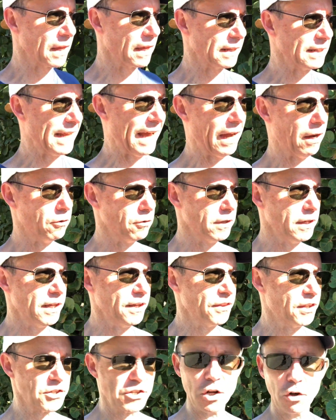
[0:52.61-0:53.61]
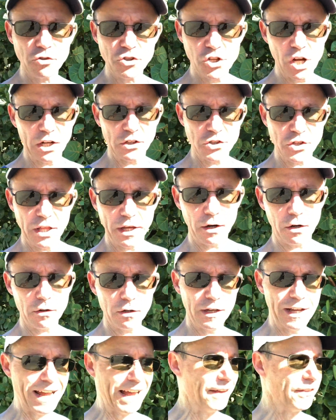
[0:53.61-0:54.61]
Now, there's no judge there
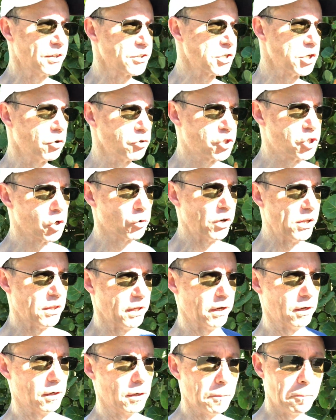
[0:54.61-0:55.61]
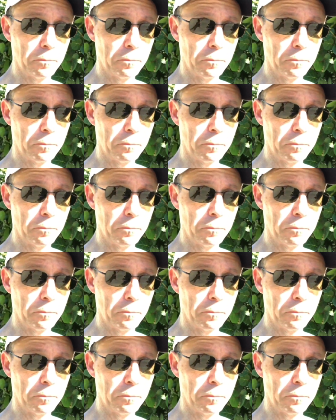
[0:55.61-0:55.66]
and there's no jury there,